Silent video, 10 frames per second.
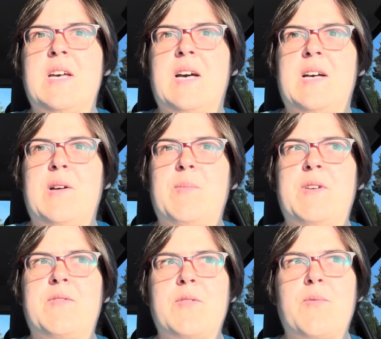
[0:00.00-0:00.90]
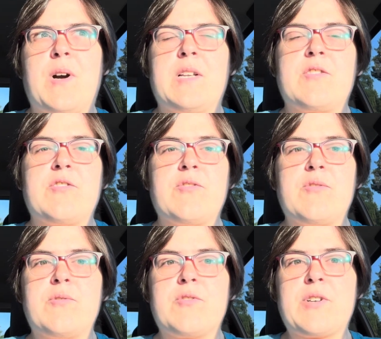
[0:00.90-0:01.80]
Um, if you want
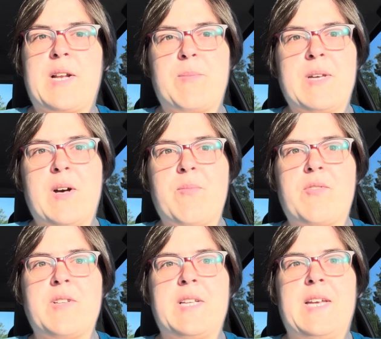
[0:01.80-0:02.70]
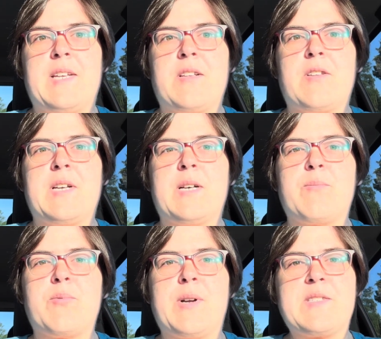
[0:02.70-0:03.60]
to try to be helpful and look up
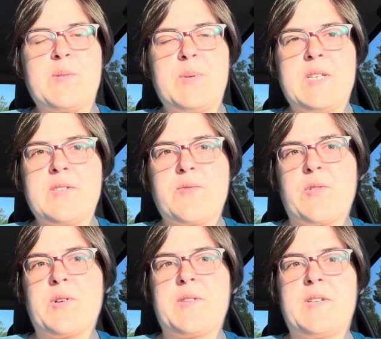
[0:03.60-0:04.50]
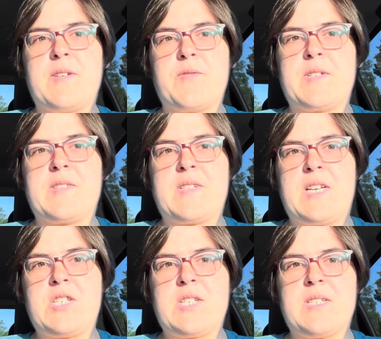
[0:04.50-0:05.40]
recipes for the different
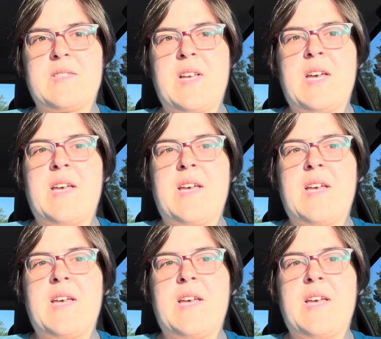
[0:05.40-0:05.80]
stages